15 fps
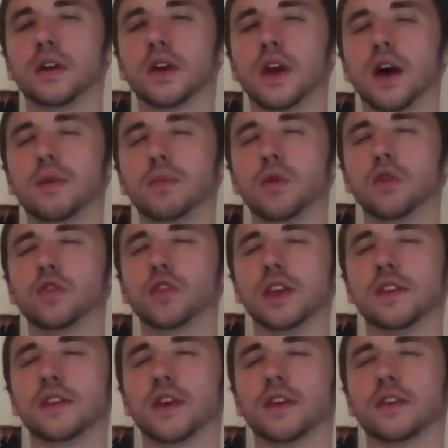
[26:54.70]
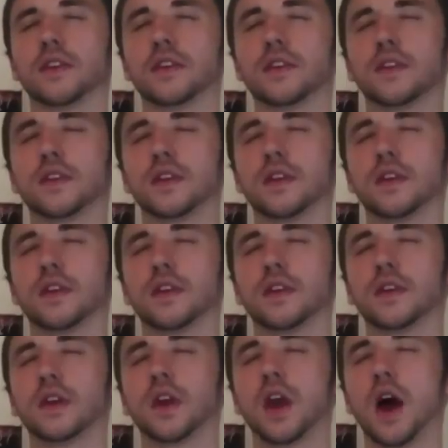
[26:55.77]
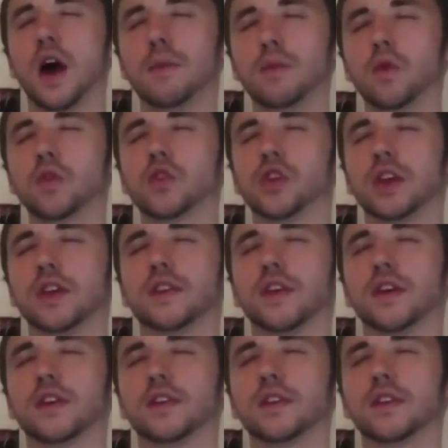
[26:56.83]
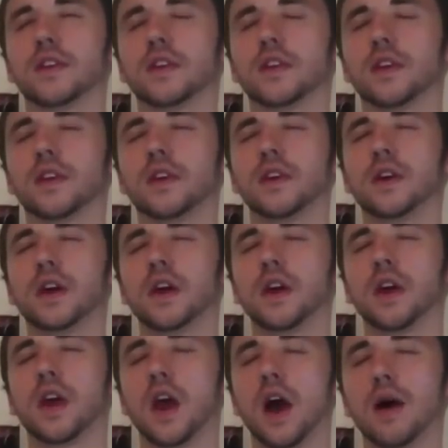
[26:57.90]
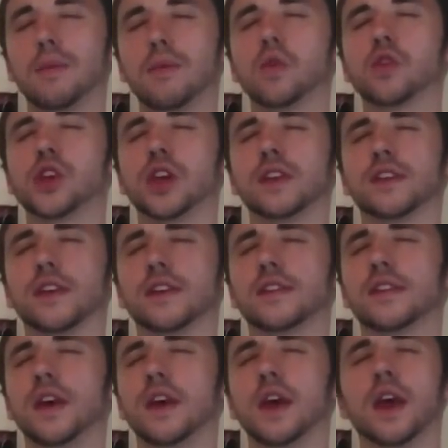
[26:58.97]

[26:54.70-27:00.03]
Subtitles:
Come, Lord Jesus. Come, Lord Jesus. Come, Lord Jesus.